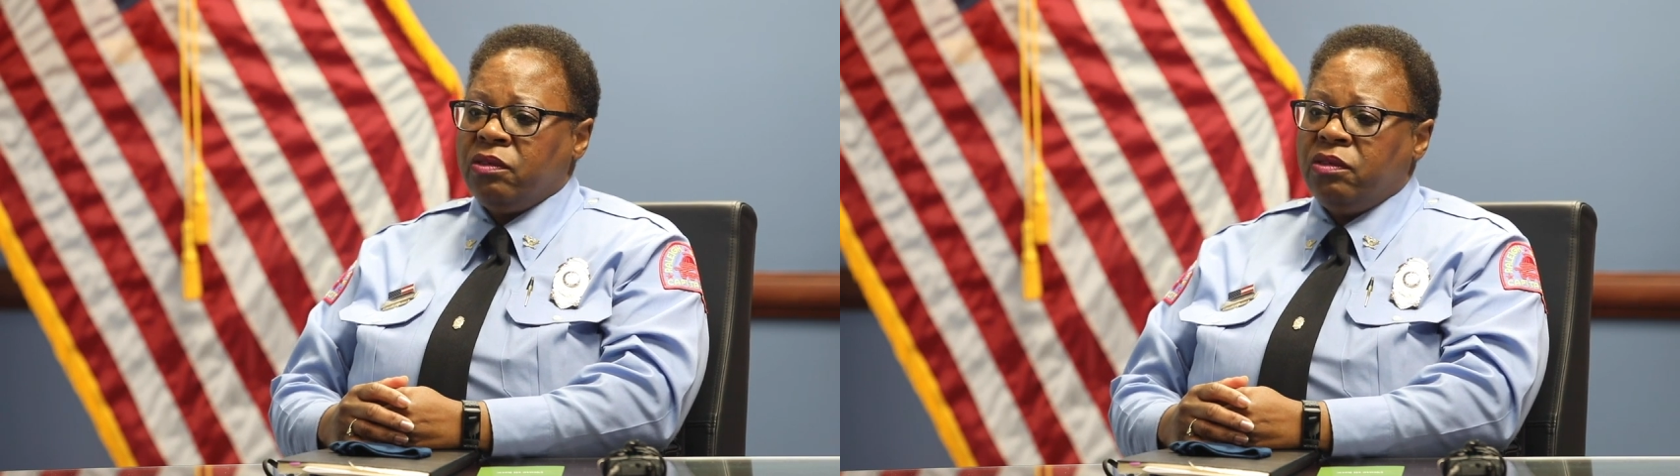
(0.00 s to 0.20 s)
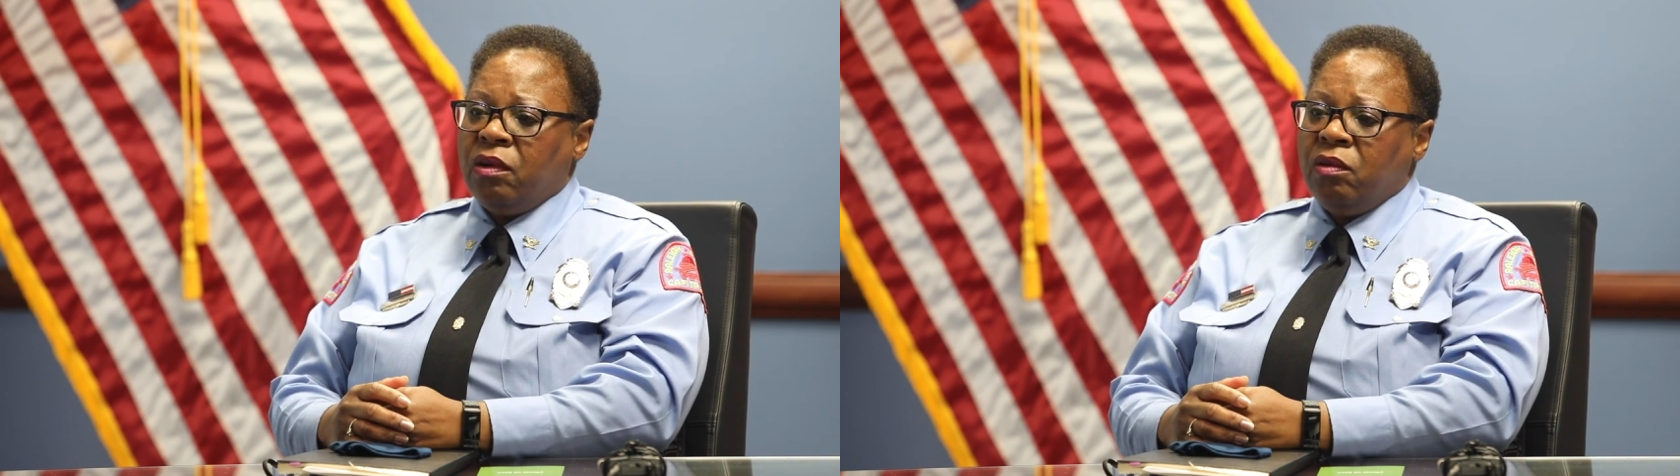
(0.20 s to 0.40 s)

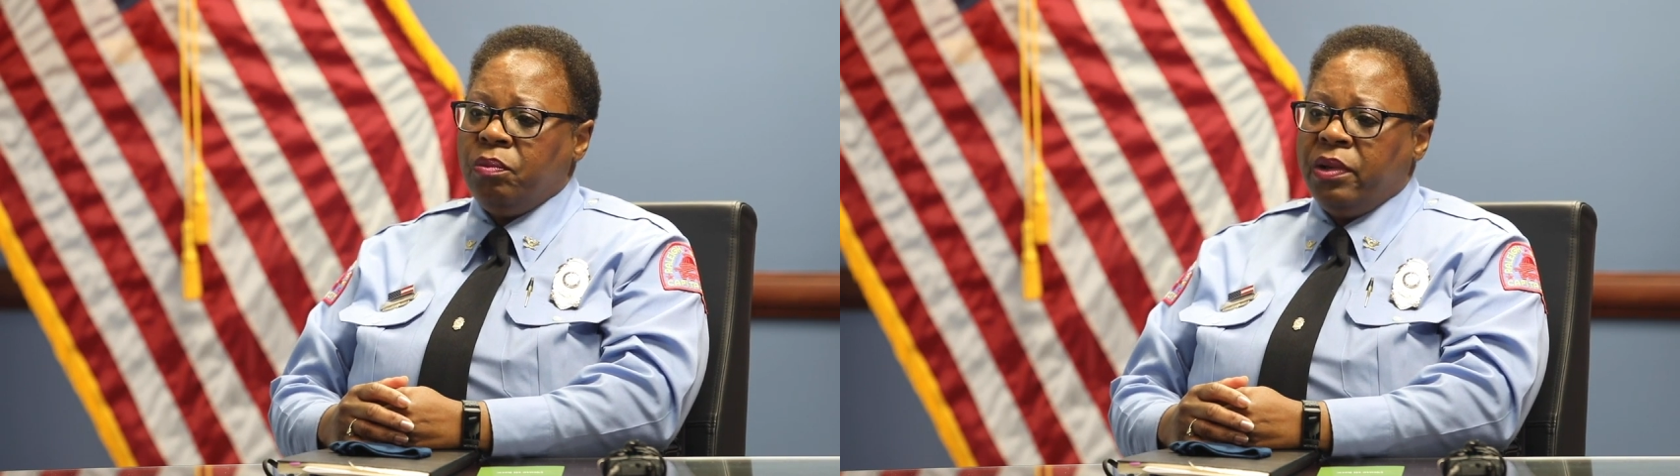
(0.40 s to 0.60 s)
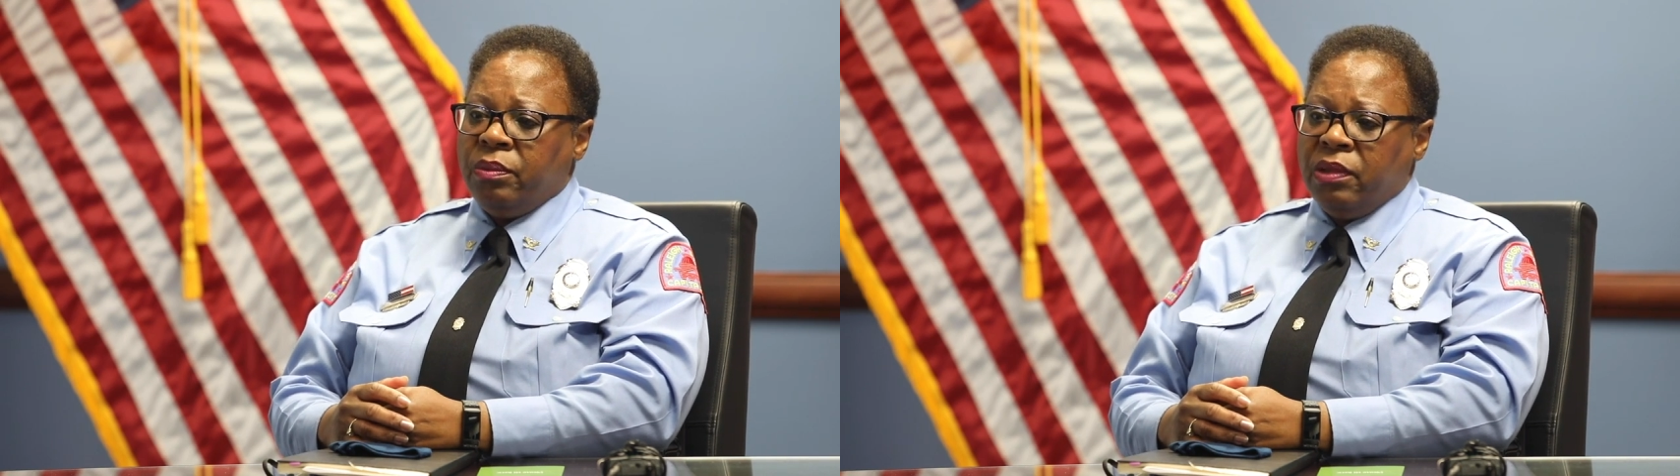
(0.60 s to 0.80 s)
so
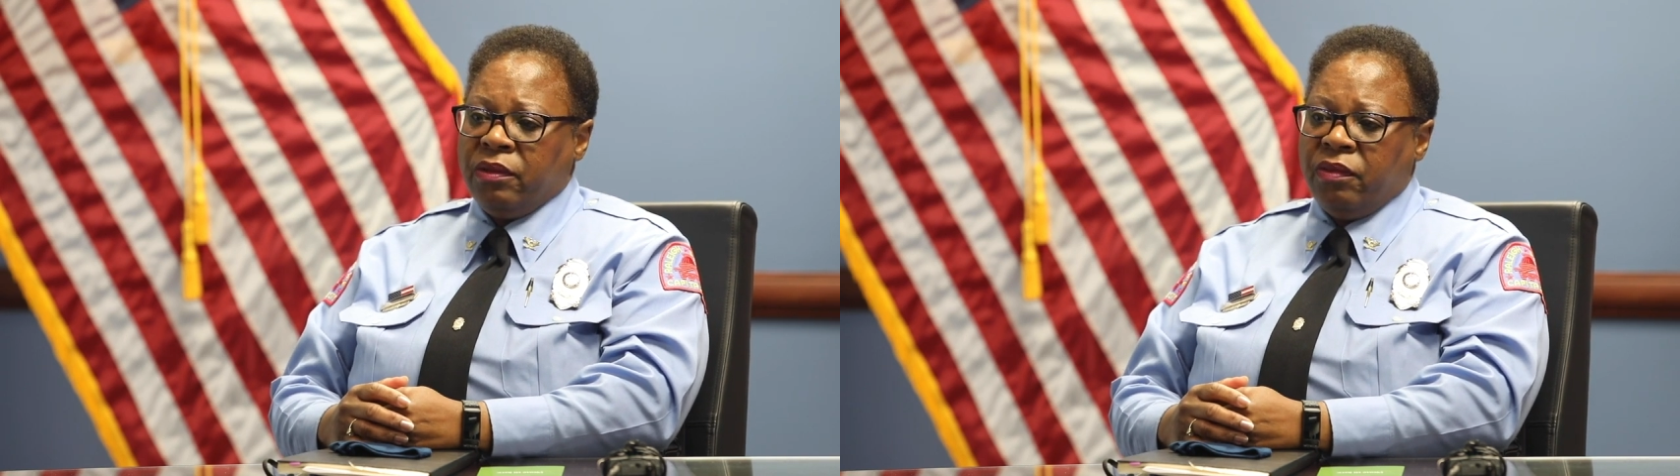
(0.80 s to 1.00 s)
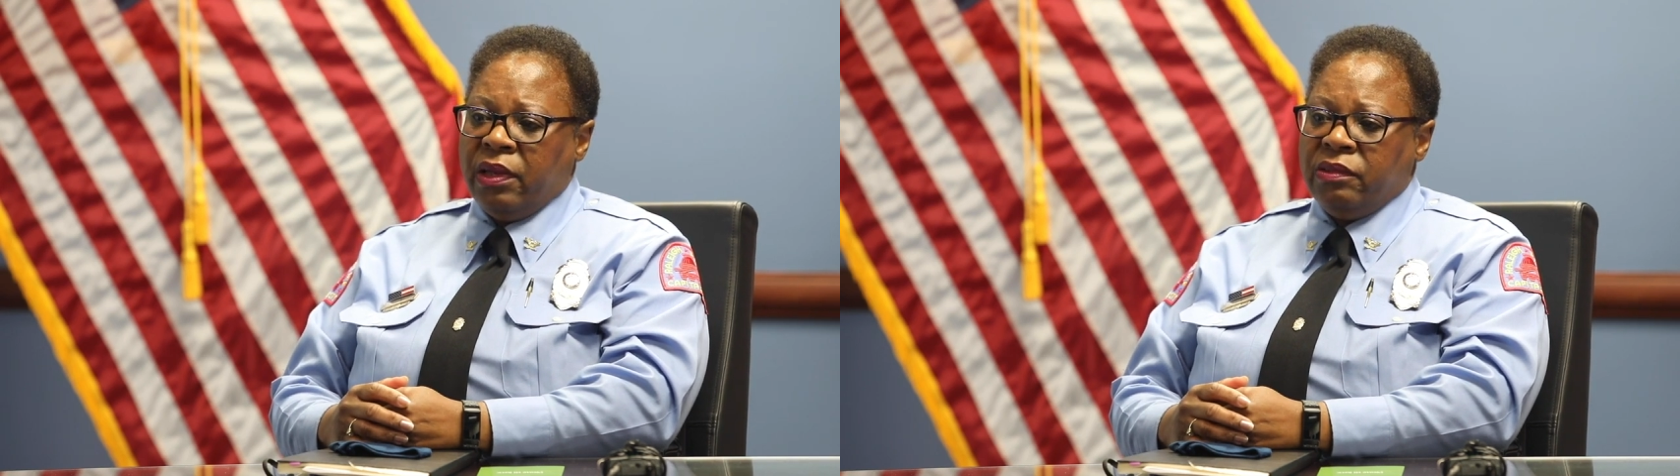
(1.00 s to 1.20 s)

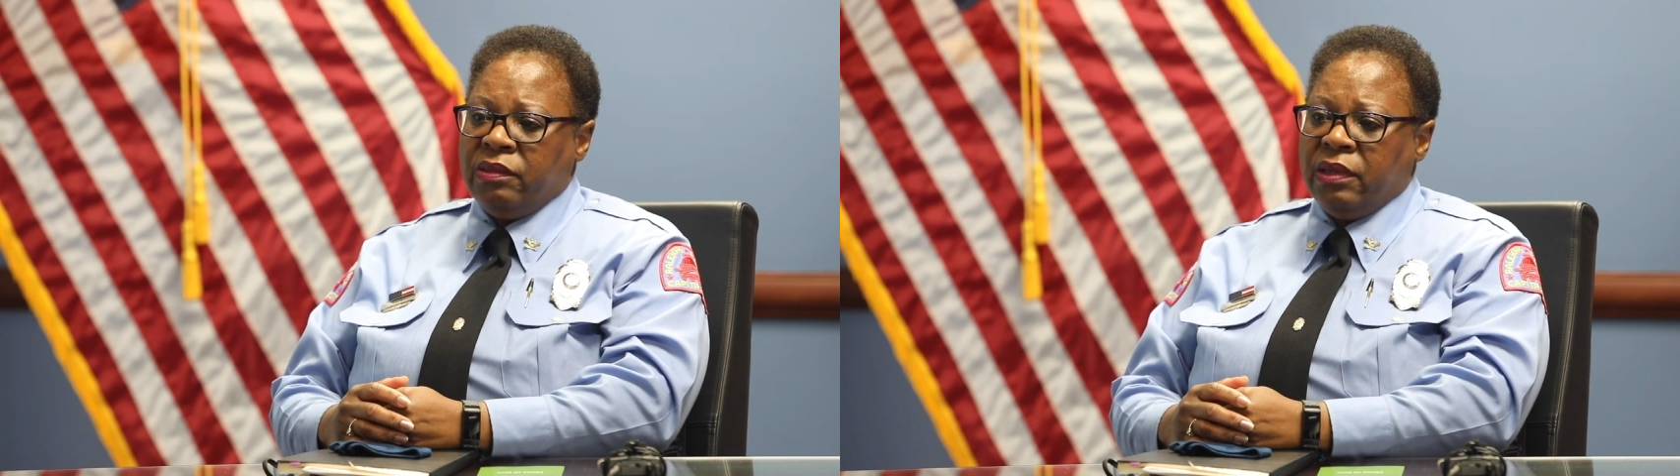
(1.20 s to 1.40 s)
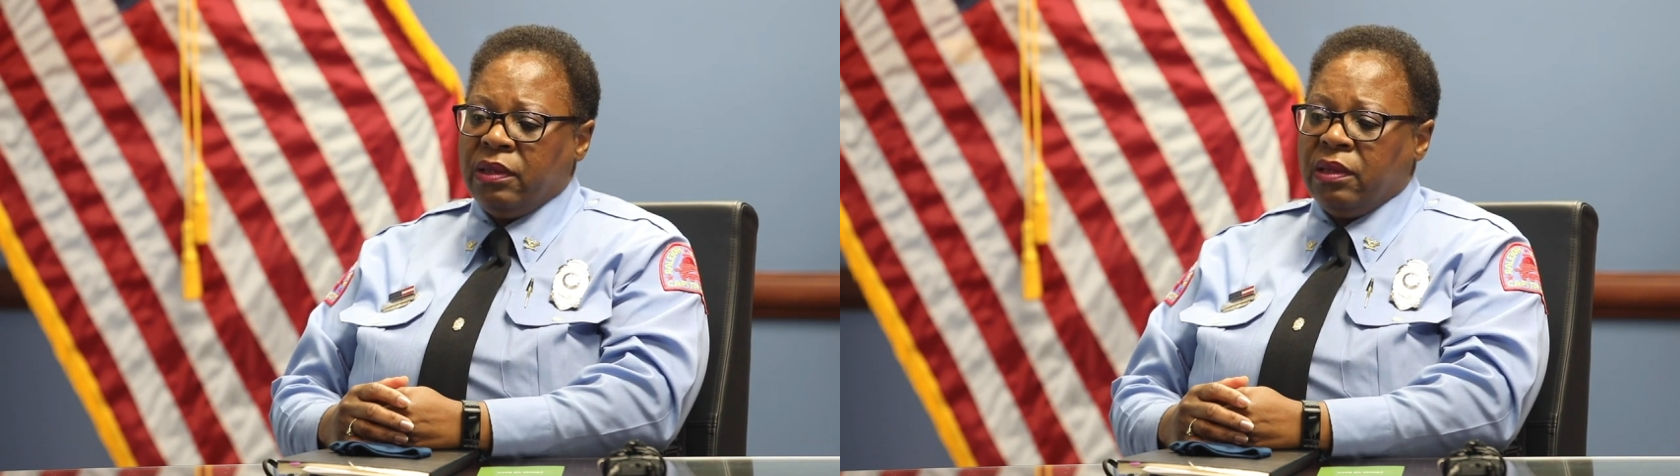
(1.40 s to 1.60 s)

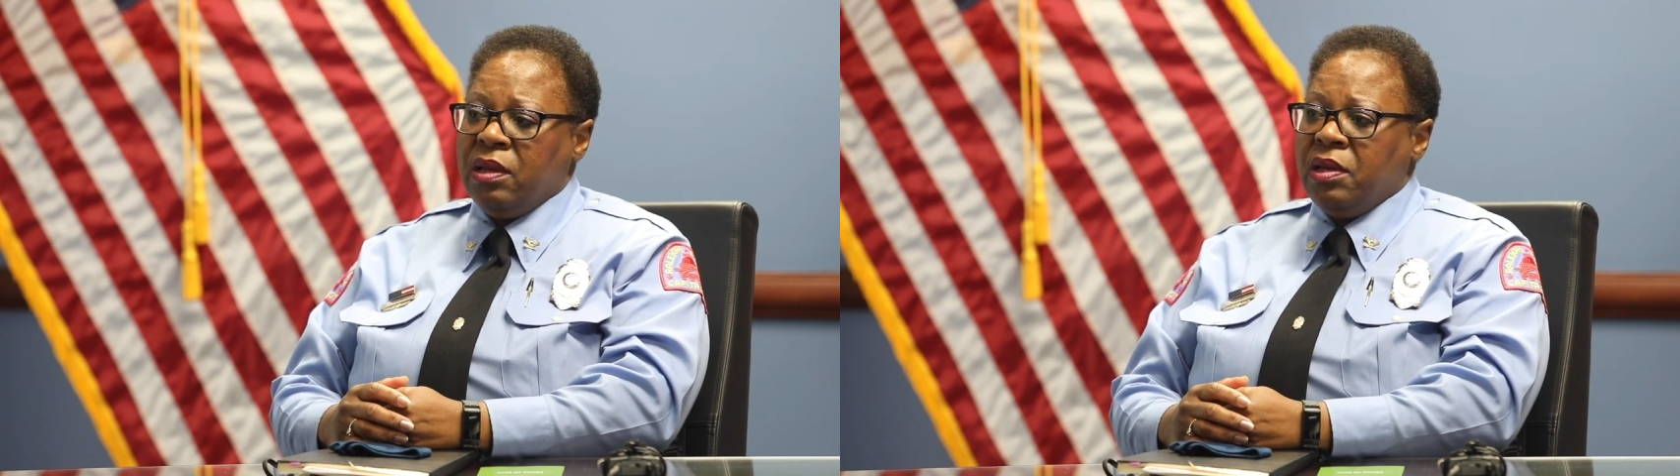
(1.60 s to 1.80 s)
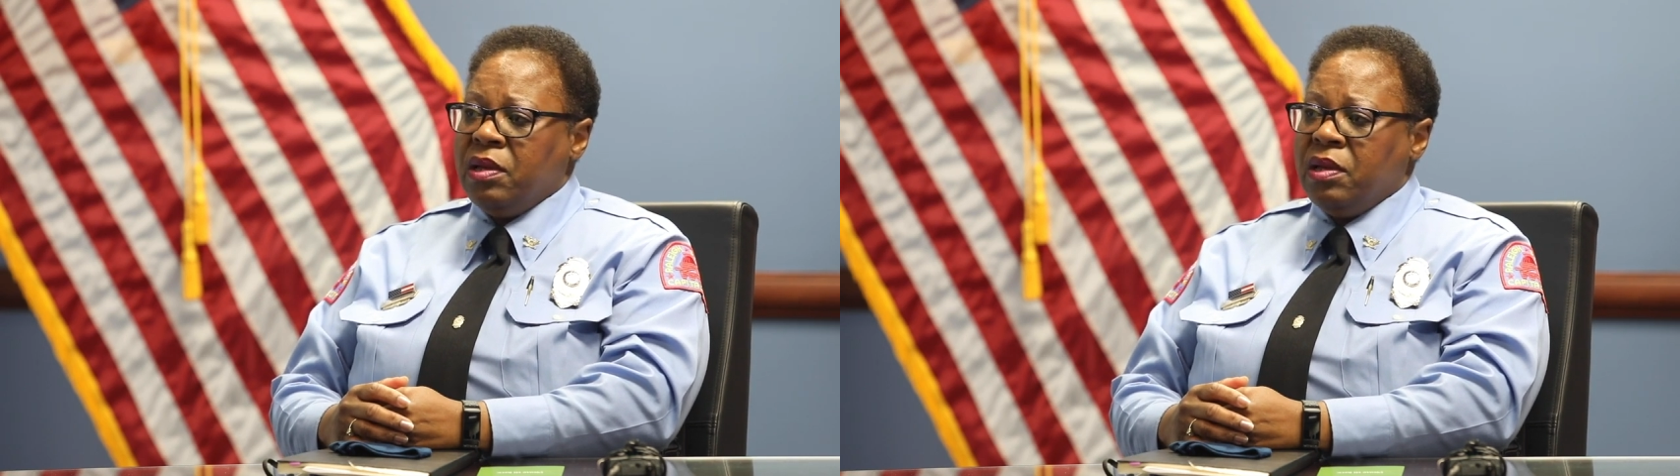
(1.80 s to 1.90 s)
public-facing,